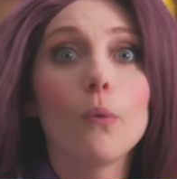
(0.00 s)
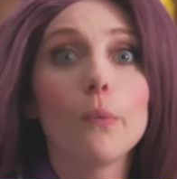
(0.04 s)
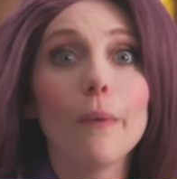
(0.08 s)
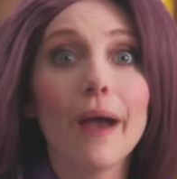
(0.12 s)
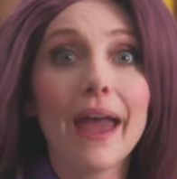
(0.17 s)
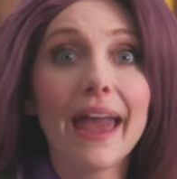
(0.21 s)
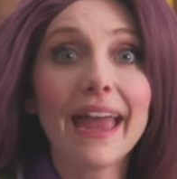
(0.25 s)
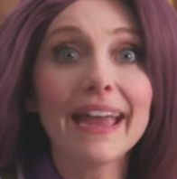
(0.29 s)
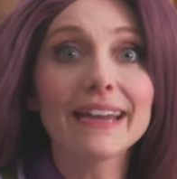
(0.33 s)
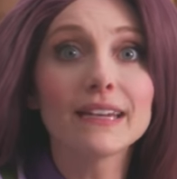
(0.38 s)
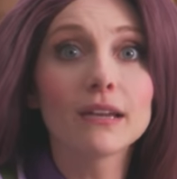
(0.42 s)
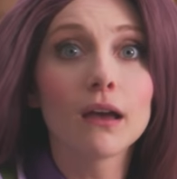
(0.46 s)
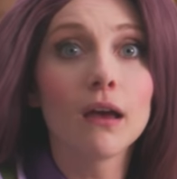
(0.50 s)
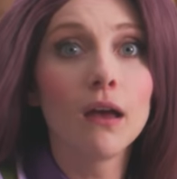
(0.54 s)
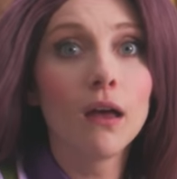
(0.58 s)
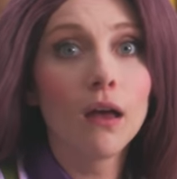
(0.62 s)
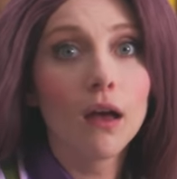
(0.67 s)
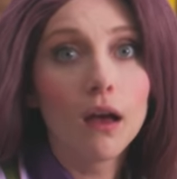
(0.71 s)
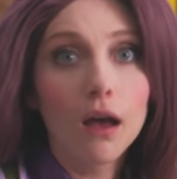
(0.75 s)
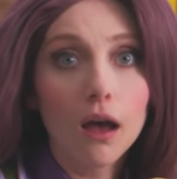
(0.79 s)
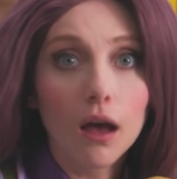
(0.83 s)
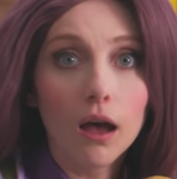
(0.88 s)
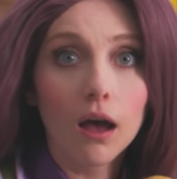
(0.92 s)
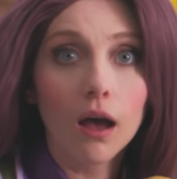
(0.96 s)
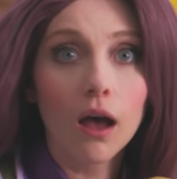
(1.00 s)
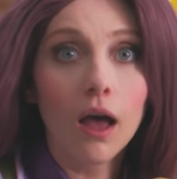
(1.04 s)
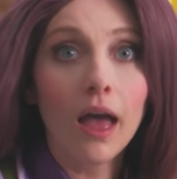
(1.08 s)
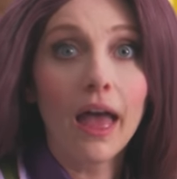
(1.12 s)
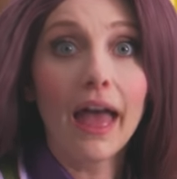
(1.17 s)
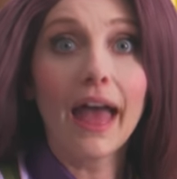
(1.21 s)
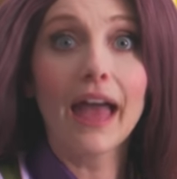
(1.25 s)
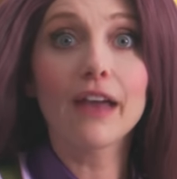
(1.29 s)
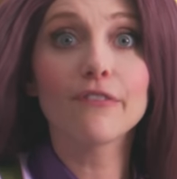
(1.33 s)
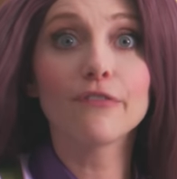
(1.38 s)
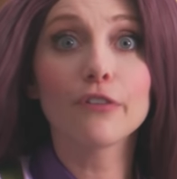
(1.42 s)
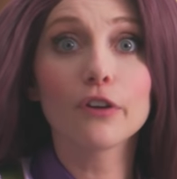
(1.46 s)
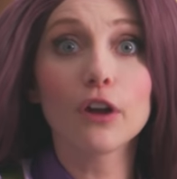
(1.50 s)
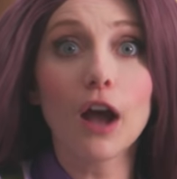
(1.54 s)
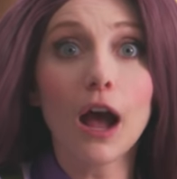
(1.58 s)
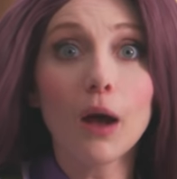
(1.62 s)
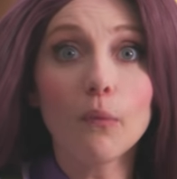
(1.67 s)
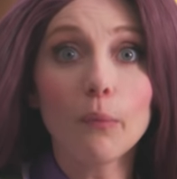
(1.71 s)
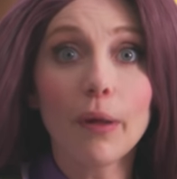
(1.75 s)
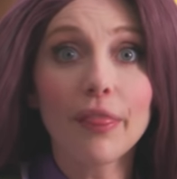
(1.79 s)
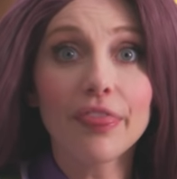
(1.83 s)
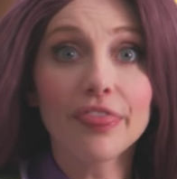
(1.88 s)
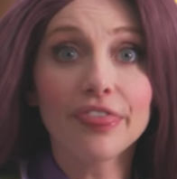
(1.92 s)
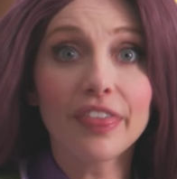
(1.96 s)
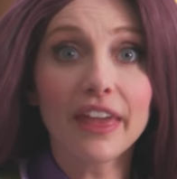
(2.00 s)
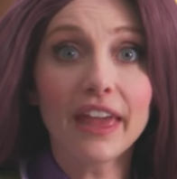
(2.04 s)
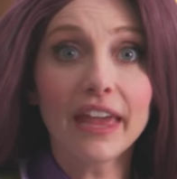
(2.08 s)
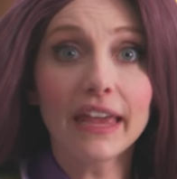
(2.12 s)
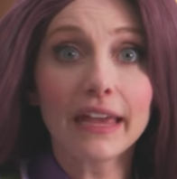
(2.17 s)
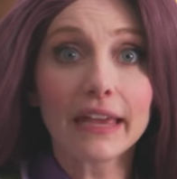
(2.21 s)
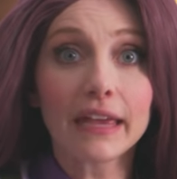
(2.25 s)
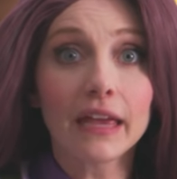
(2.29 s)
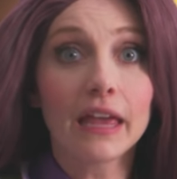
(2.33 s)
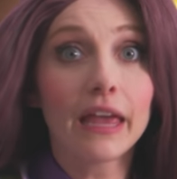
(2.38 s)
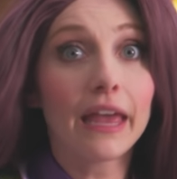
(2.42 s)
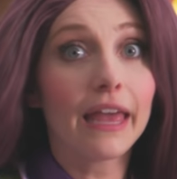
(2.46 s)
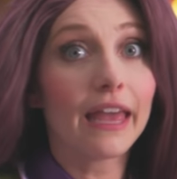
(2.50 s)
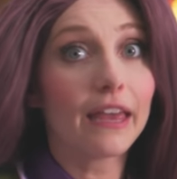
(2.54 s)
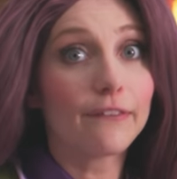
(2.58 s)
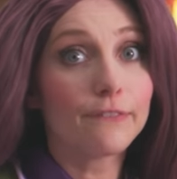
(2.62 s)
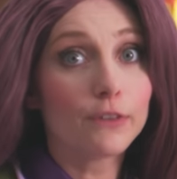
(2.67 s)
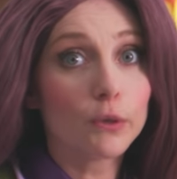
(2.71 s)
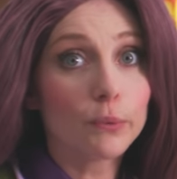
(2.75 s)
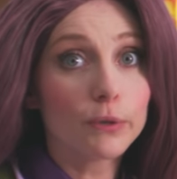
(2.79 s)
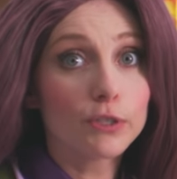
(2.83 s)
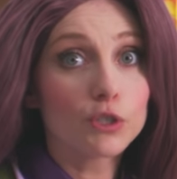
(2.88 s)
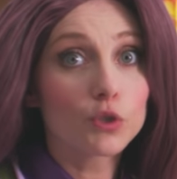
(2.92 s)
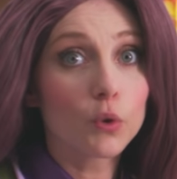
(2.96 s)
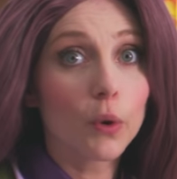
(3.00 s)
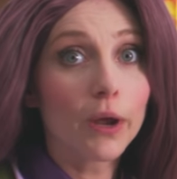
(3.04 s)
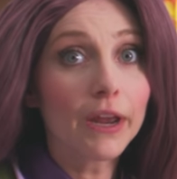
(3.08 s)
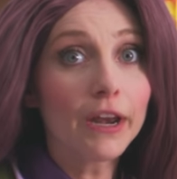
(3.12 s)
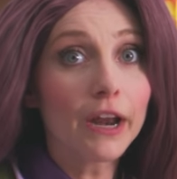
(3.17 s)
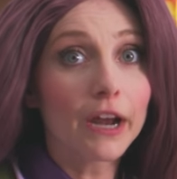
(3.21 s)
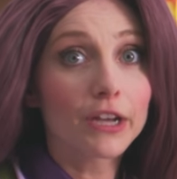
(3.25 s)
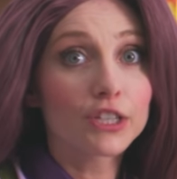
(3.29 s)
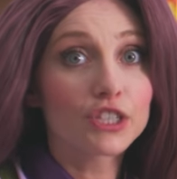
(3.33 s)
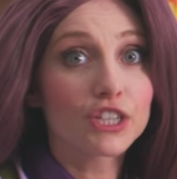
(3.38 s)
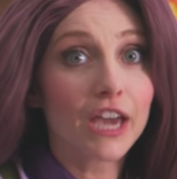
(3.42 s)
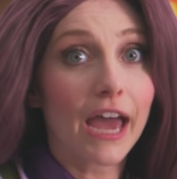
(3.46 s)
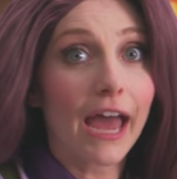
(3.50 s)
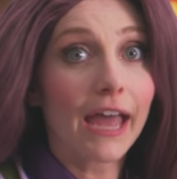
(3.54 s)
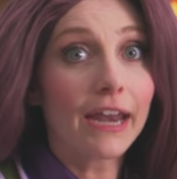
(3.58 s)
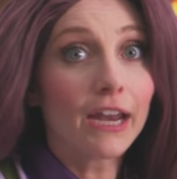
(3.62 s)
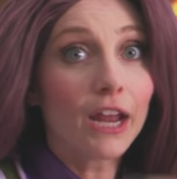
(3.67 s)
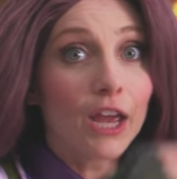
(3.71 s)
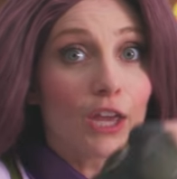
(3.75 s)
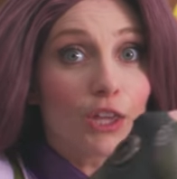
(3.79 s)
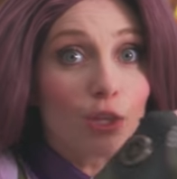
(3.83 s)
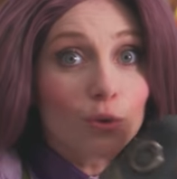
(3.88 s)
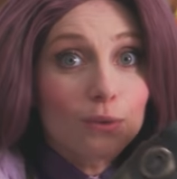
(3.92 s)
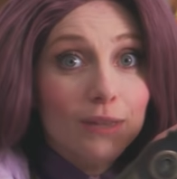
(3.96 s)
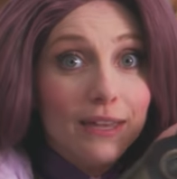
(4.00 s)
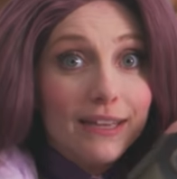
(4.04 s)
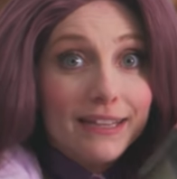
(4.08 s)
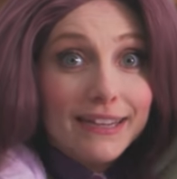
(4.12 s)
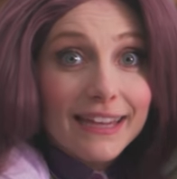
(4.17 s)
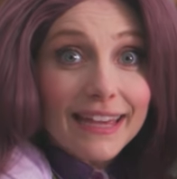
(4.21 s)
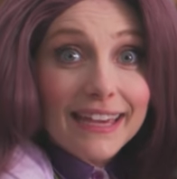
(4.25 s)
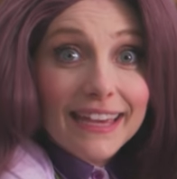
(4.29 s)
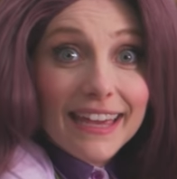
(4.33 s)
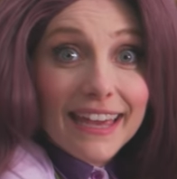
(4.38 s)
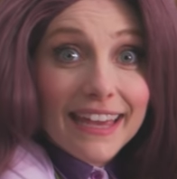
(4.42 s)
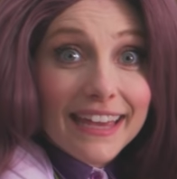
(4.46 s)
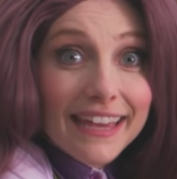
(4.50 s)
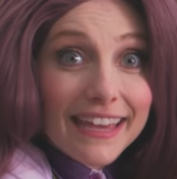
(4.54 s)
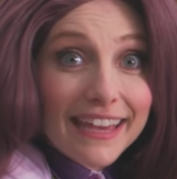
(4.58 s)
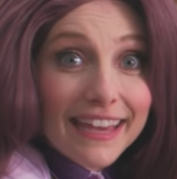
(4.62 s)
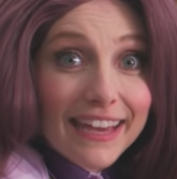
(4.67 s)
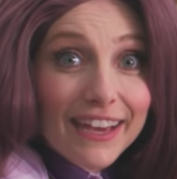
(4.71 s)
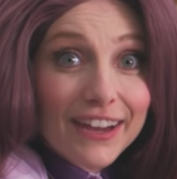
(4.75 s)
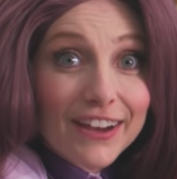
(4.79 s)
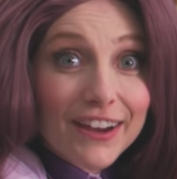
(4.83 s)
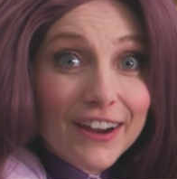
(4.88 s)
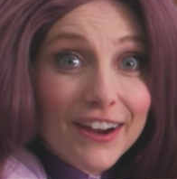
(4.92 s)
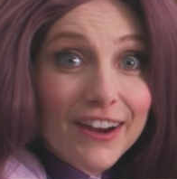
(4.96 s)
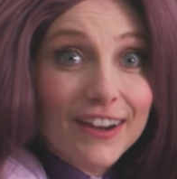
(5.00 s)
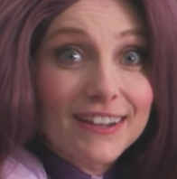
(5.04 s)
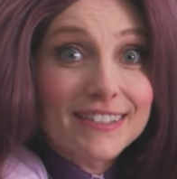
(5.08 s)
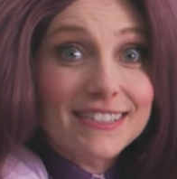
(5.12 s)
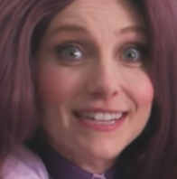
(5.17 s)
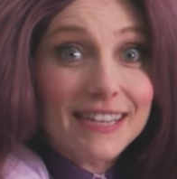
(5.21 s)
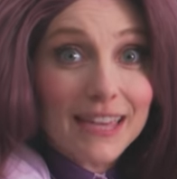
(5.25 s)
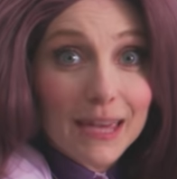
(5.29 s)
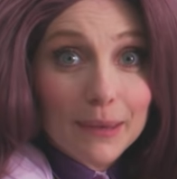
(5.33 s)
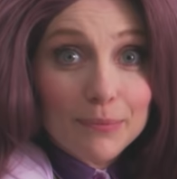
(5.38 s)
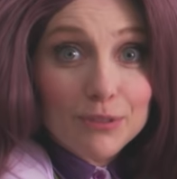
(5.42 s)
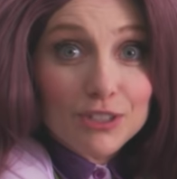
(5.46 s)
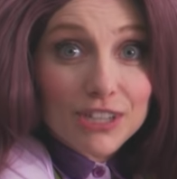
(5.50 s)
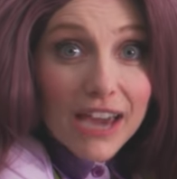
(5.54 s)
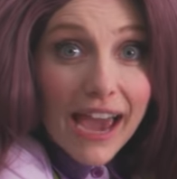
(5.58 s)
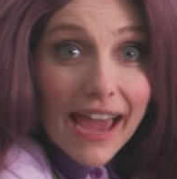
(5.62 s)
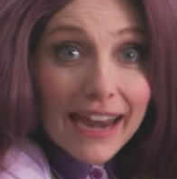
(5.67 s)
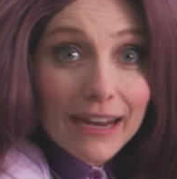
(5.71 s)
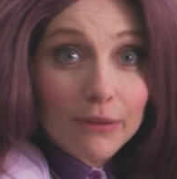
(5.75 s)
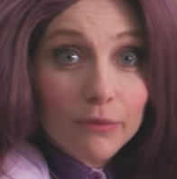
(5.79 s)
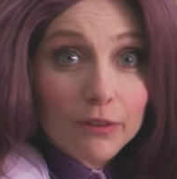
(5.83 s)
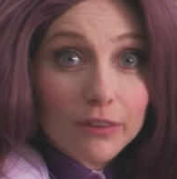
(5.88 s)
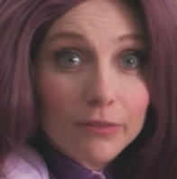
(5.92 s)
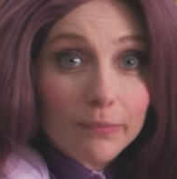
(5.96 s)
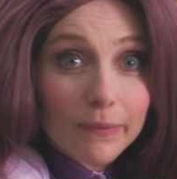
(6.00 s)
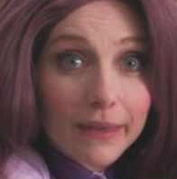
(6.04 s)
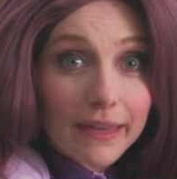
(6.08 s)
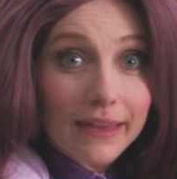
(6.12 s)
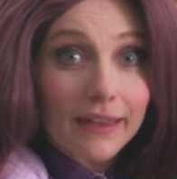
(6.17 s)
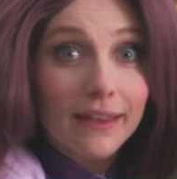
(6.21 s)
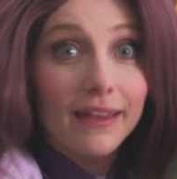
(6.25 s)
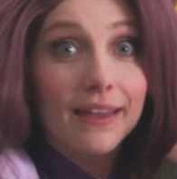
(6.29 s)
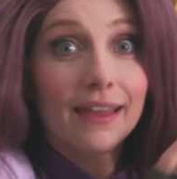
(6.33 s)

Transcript: Wait! Oh, I forgot one thing. If you enjoyed our chat, you can click here to keep chatting with me.